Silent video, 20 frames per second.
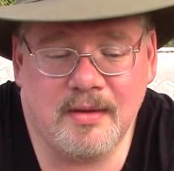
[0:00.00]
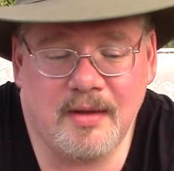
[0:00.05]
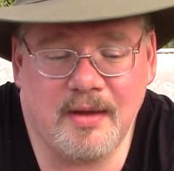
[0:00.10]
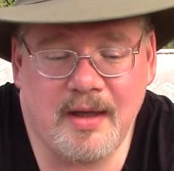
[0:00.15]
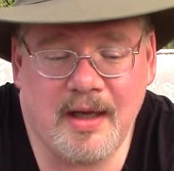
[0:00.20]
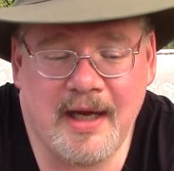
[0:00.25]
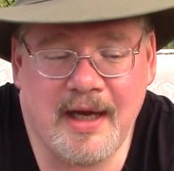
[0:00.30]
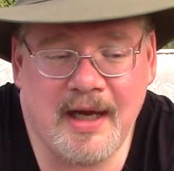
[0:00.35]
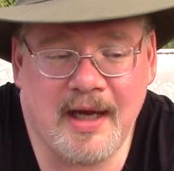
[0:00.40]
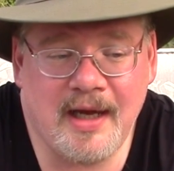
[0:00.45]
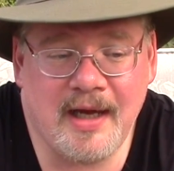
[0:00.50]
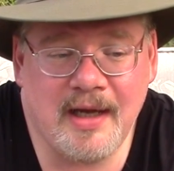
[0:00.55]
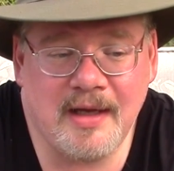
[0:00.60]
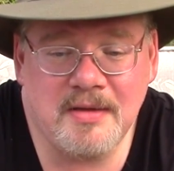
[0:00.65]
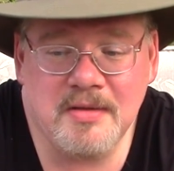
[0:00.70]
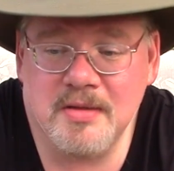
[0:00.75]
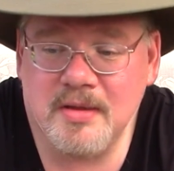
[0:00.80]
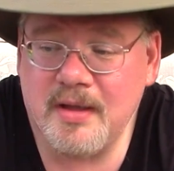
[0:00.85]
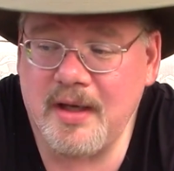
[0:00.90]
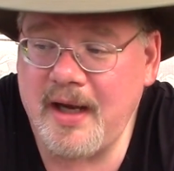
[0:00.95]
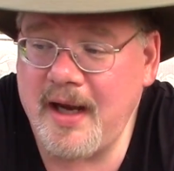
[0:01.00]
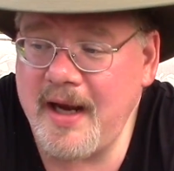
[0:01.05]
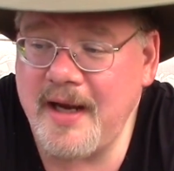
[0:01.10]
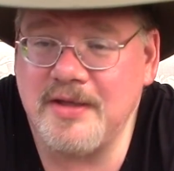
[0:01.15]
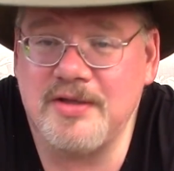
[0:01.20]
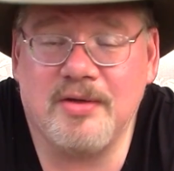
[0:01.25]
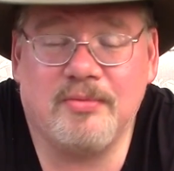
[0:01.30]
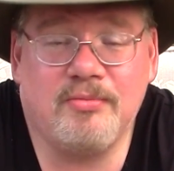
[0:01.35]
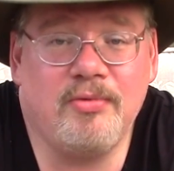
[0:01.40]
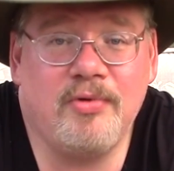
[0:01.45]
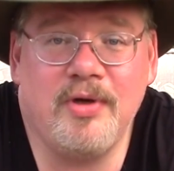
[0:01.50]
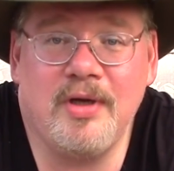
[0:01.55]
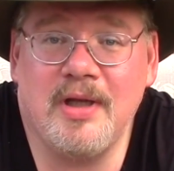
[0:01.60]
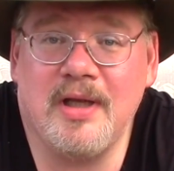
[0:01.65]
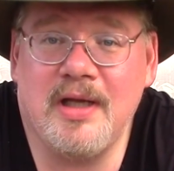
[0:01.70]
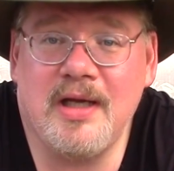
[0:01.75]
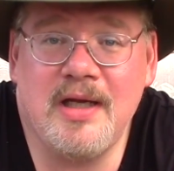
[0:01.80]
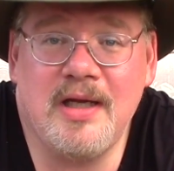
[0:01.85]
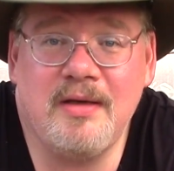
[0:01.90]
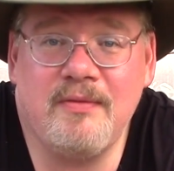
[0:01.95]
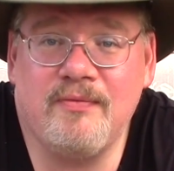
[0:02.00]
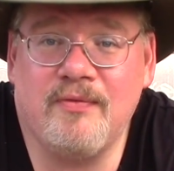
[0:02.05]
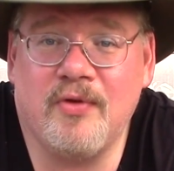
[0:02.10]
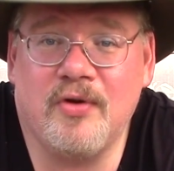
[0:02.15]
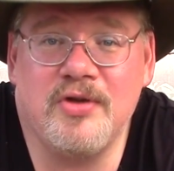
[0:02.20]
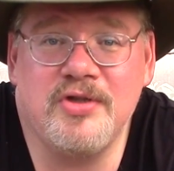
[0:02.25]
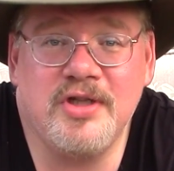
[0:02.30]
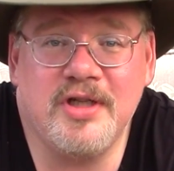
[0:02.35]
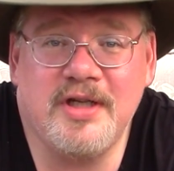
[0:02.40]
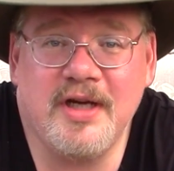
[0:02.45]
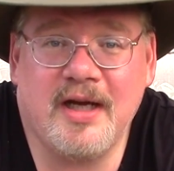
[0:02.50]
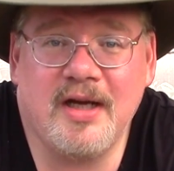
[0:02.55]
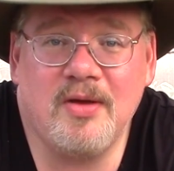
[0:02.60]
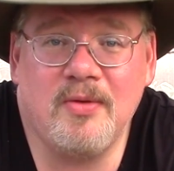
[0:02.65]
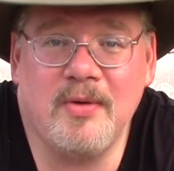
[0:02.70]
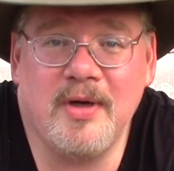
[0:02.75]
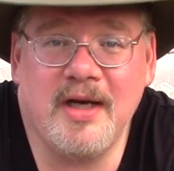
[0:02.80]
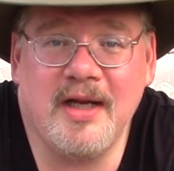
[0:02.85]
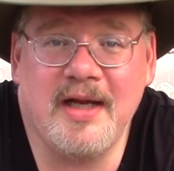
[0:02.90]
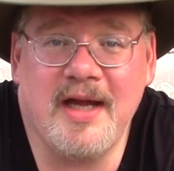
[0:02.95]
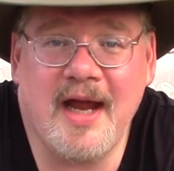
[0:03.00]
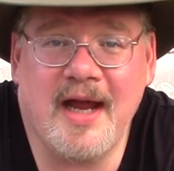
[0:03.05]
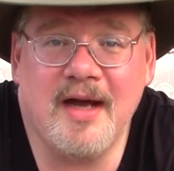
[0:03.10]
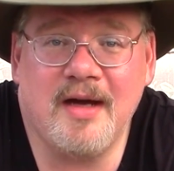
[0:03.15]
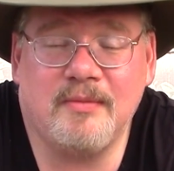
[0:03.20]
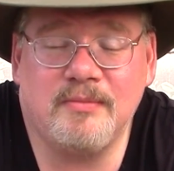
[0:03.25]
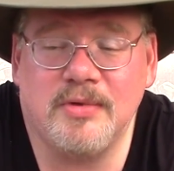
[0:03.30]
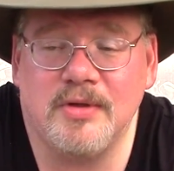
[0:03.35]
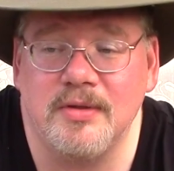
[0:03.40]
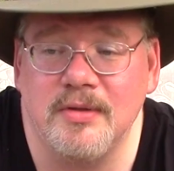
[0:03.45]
and it's a really versatile way to camp,